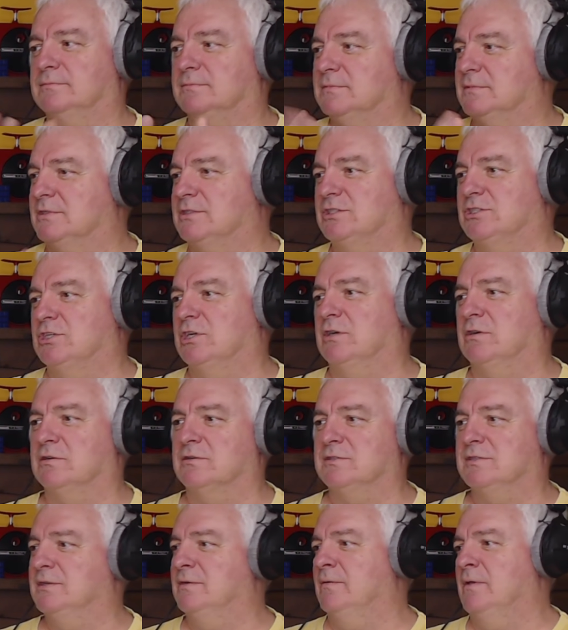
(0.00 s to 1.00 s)

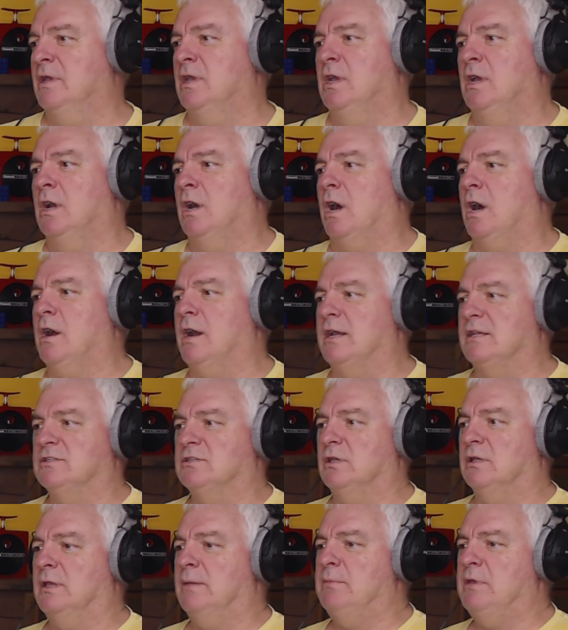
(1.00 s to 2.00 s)
Cheers. All right,
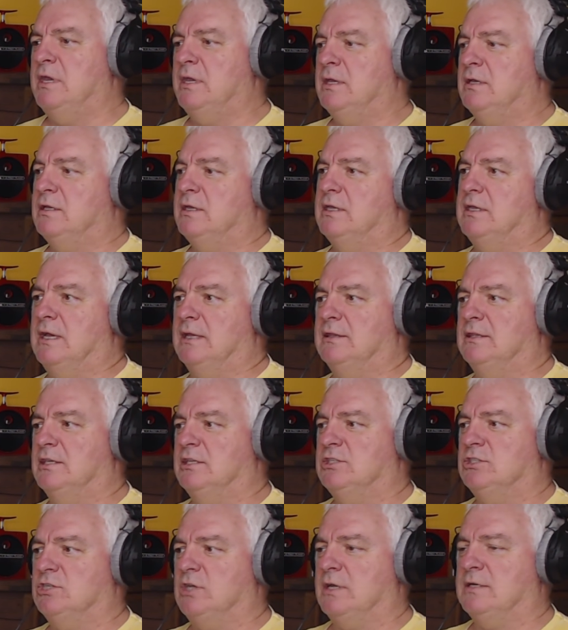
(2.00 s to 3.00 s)
so let me get
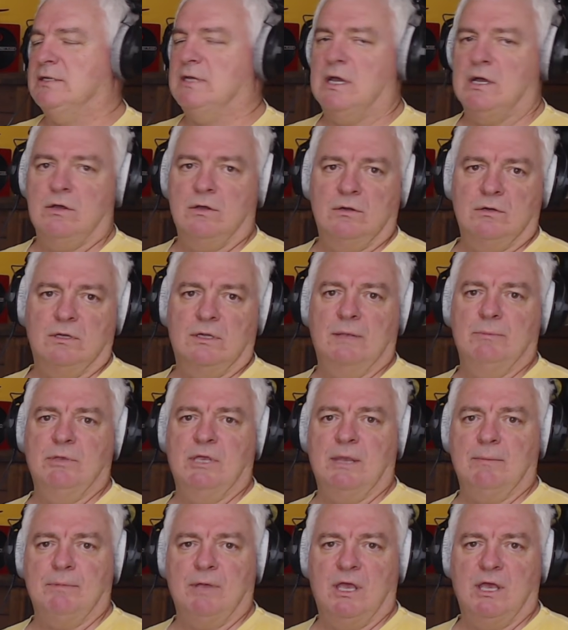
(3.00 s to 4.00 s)
this shut down. Let me
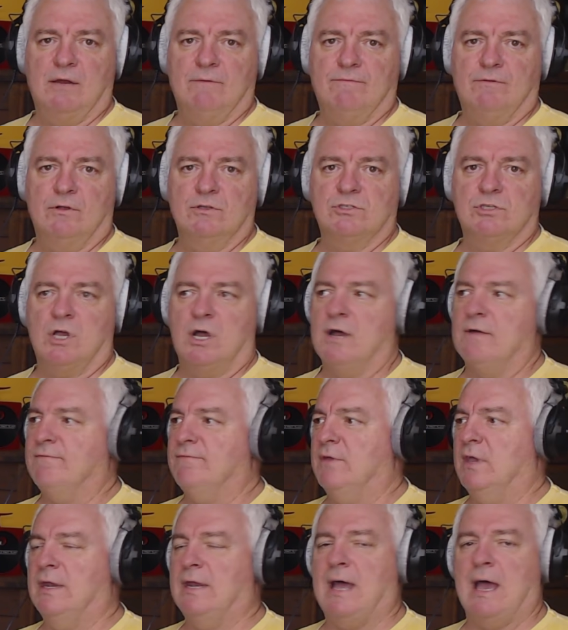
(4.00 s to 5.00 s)
get my headphones off,
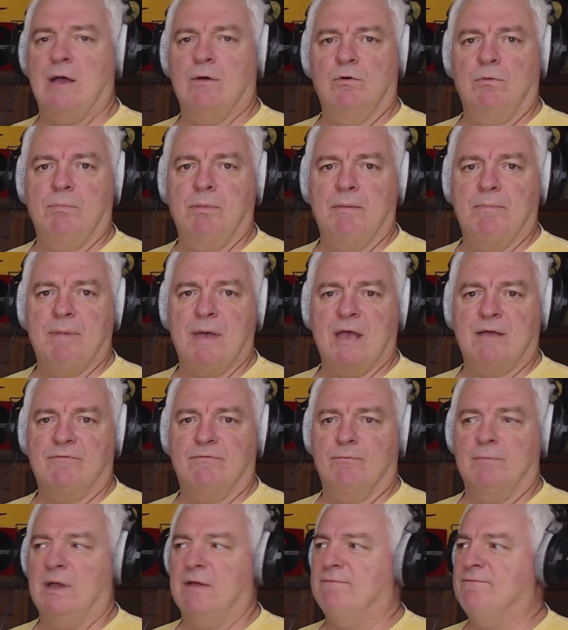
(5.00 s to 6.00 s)
and I will be back
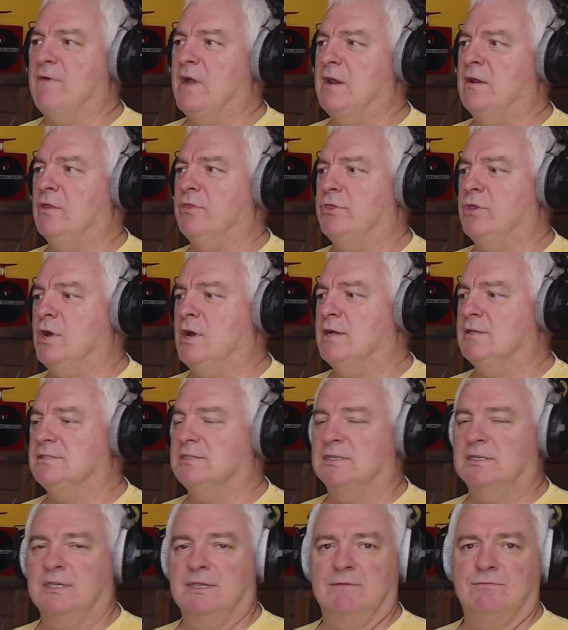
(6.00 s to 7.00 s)
for my final thoughts
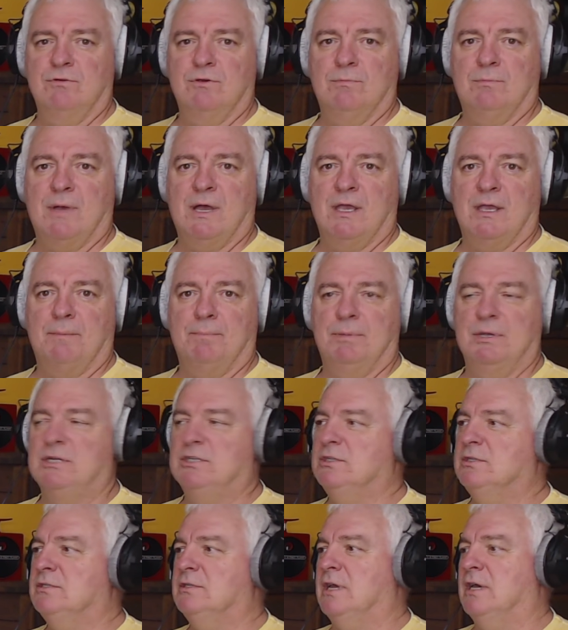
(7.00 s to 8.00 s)
and give you my
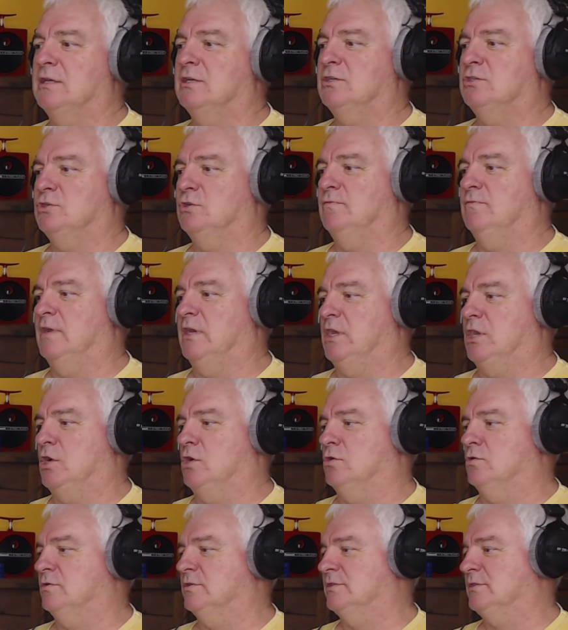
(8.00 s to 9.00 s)
opinion on the two
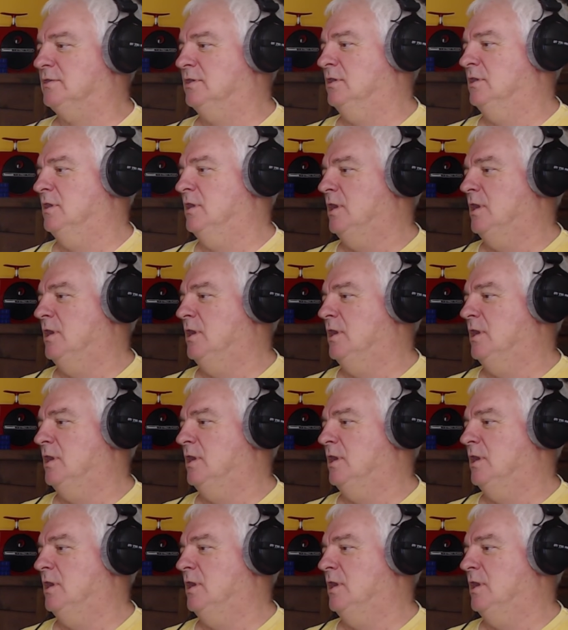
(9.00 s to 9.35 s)
videos.